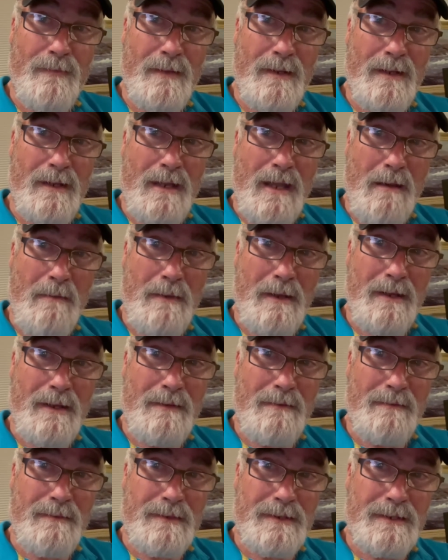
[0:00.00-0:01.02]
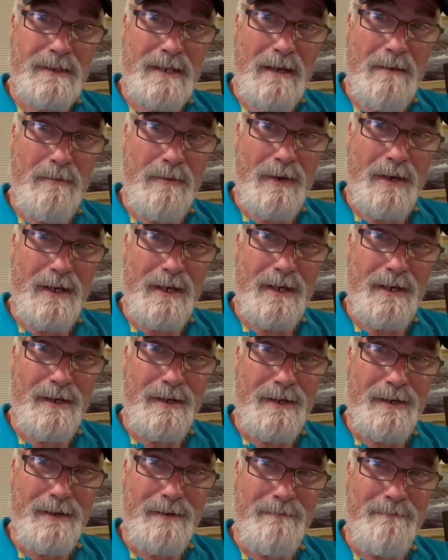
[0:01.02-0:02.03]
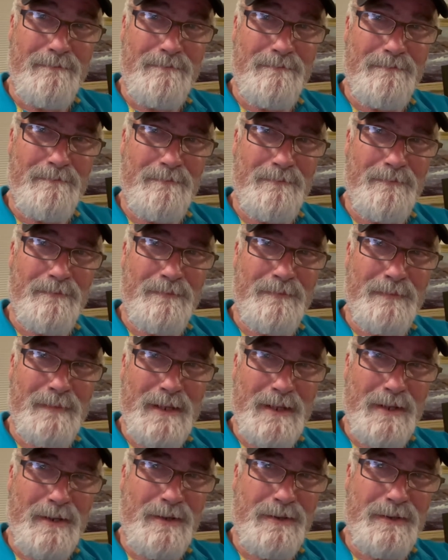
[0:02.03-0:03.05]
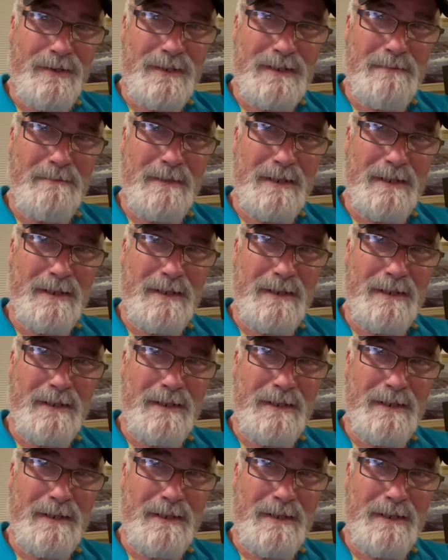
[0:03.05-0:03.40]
I'm gonna stop right here and go do some